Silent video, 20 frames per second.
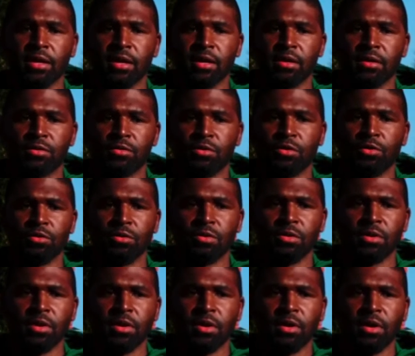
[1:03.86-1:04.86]
and
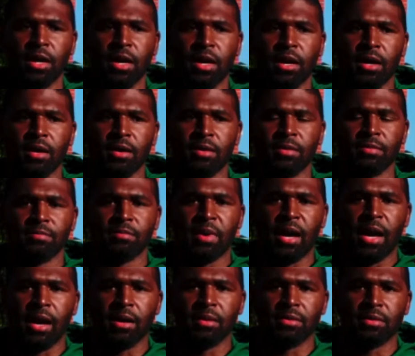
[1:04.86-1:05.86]
through
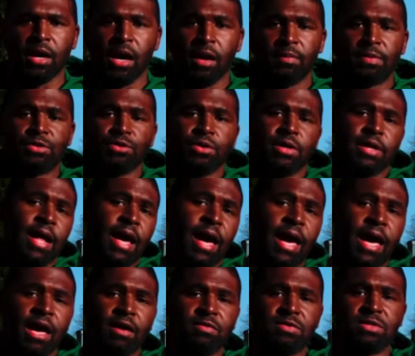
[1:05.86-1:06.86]
the opportunity
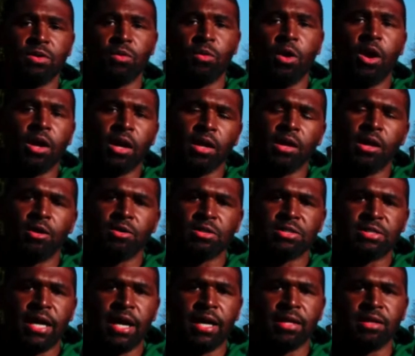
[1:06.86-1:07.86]
that I have to walk
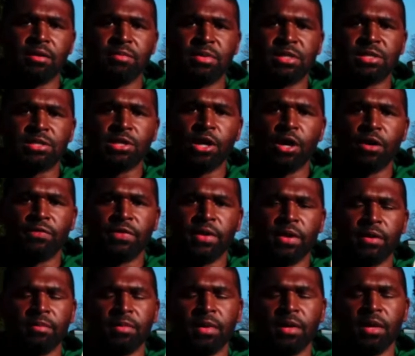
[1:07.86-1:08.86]
alongside them and serve
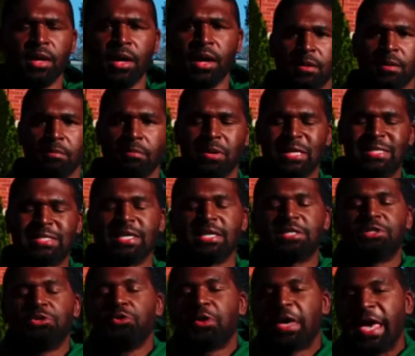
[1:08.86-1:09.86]
them. But
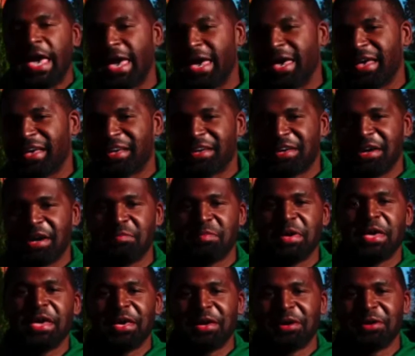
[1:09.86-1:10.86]
since you can't
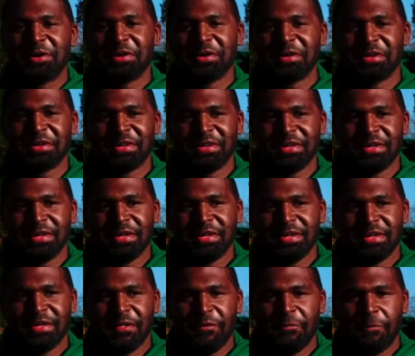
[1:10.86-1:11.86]
come here
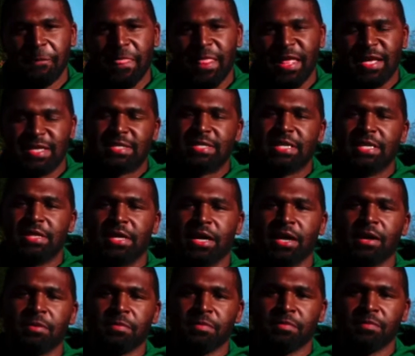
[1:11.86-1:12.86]
and see
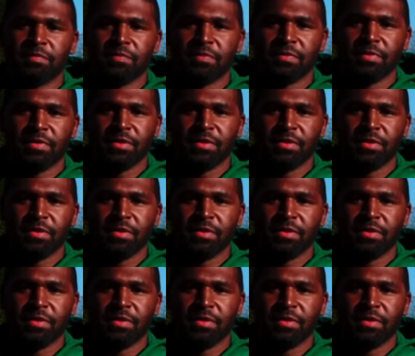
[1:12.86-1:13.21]
them,